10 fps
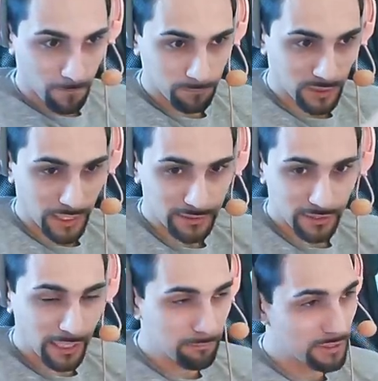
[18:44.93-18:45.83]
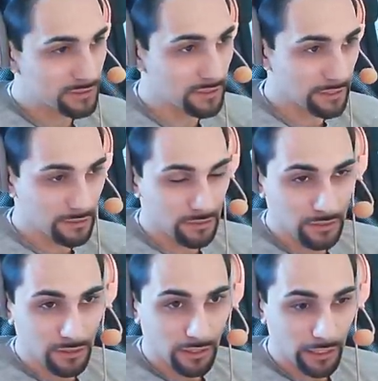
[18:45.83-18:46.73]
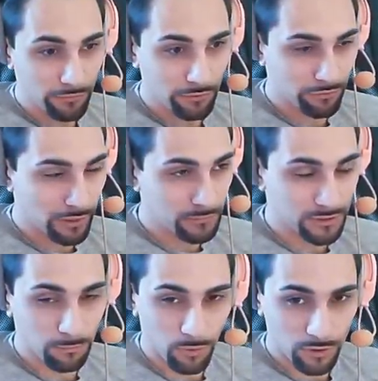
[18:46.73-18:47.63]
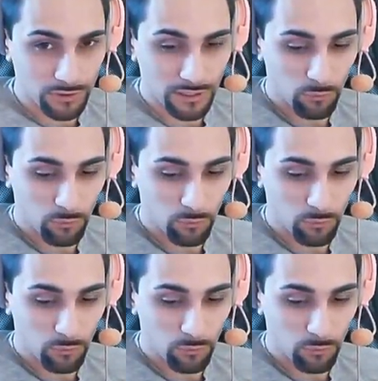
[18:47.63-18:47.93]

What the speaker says: fight game, let's say. Every frame is important,